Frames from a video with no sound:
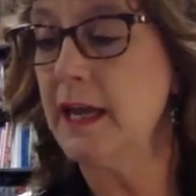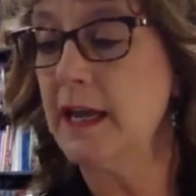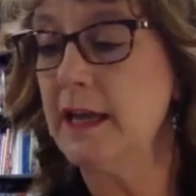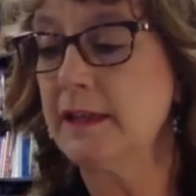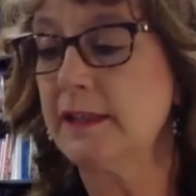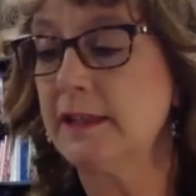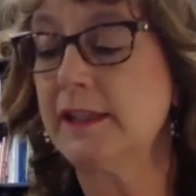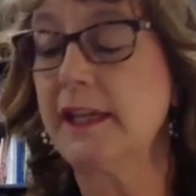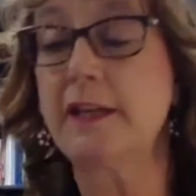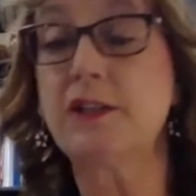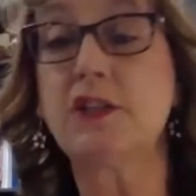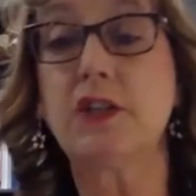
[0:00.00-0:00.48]

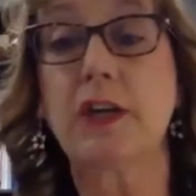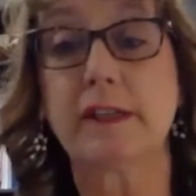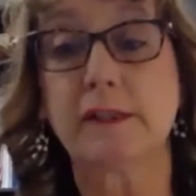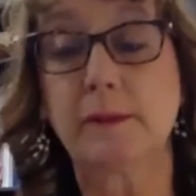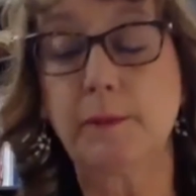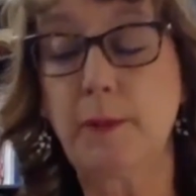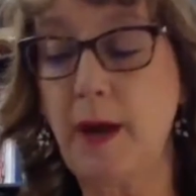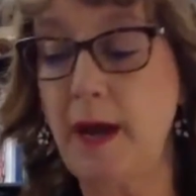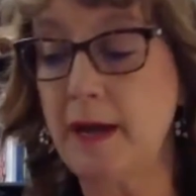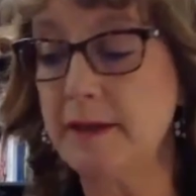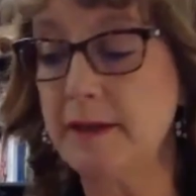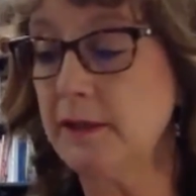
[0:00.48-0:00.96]
such
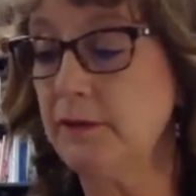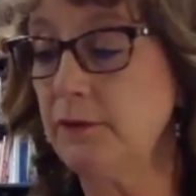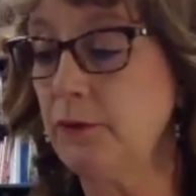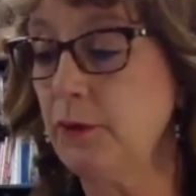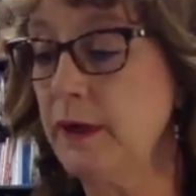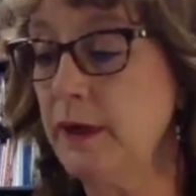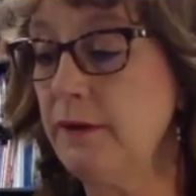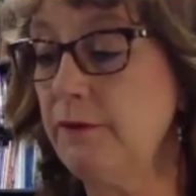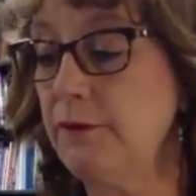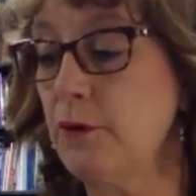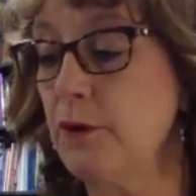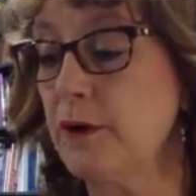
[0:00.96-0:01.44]
as positive
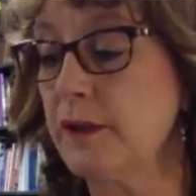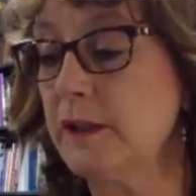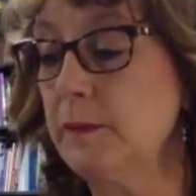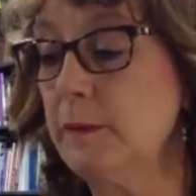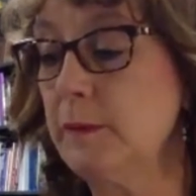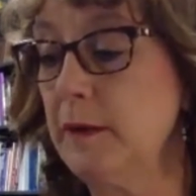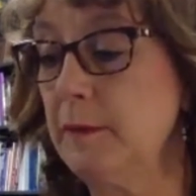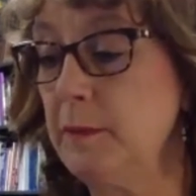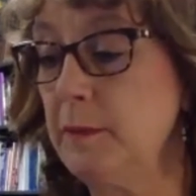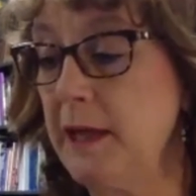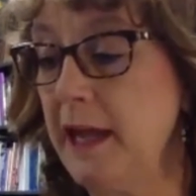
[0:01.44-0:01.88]
reinforcement,